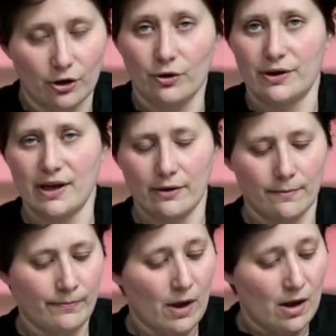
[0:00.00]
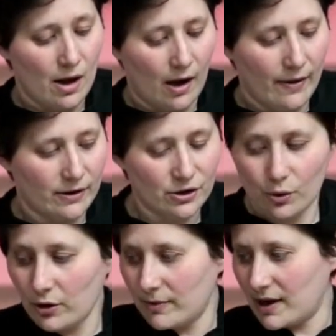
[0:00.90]
to do to set them, and then
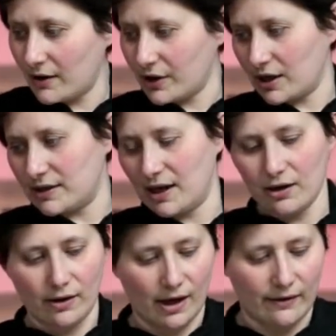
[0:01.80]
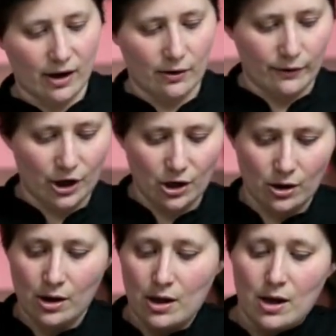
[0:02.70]
store them in an airtight container like I've got over
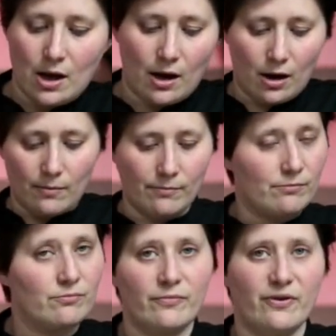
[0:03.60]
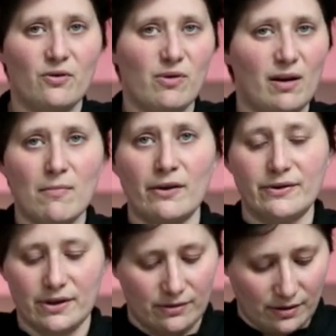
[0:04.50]
here for like
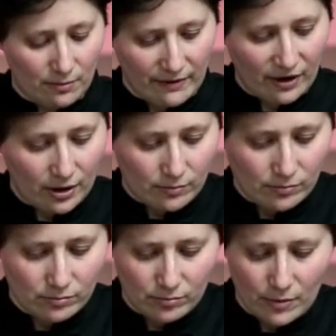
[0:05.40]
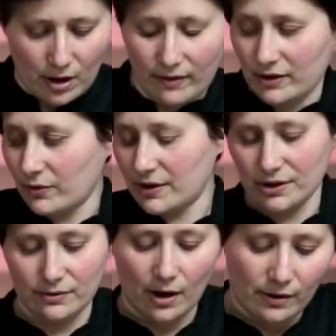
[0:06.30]
months. They'll be fine, unless Russ
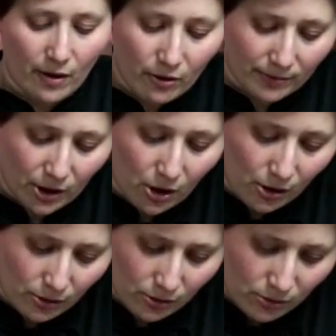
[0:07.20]
is around, and then they'll be gone.